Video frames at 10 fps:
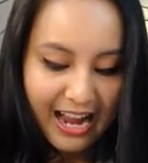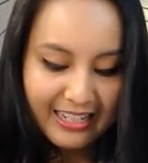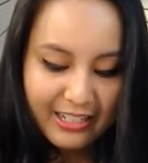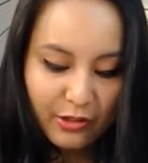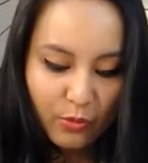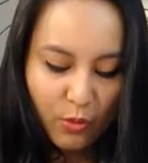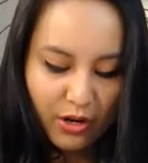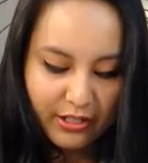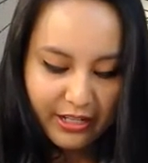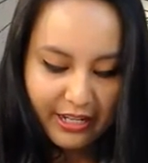I didn't
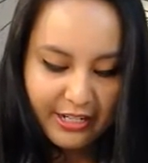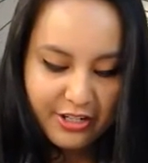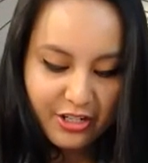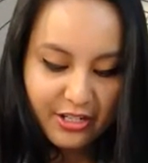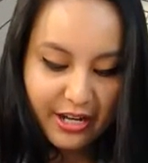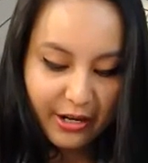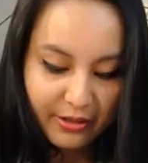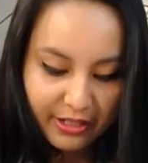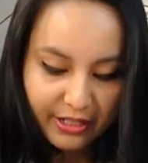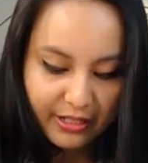want a
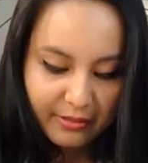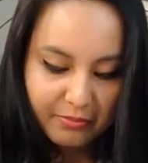generic